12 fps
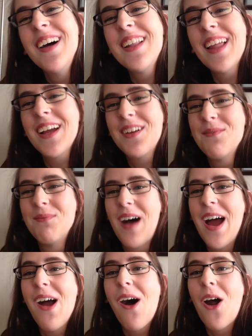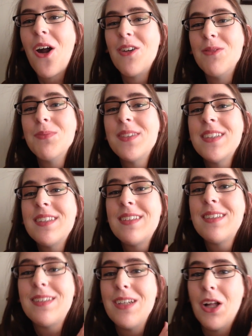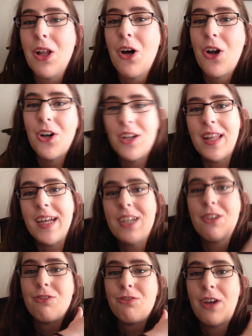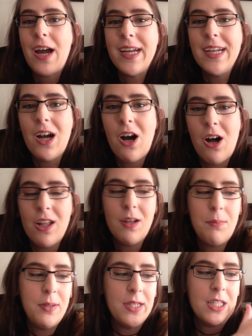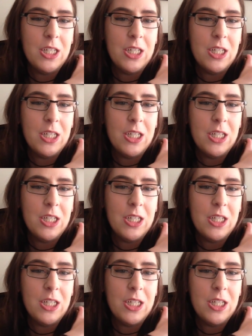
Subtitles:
Like, my arms still hurt. Like, right all up in